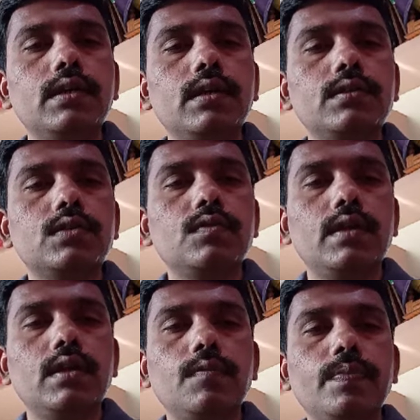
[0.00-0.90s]
square
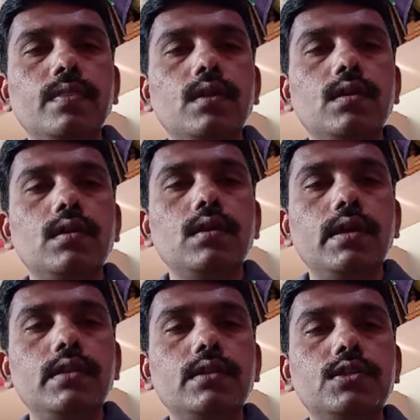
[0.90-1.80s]
in
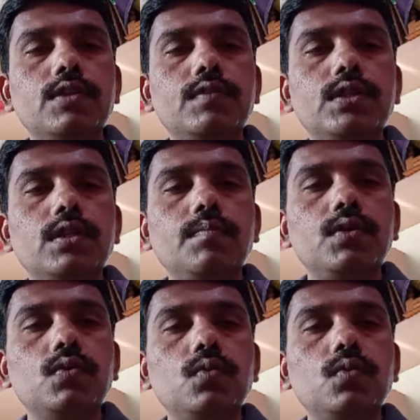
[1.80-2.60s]
this equation number 2.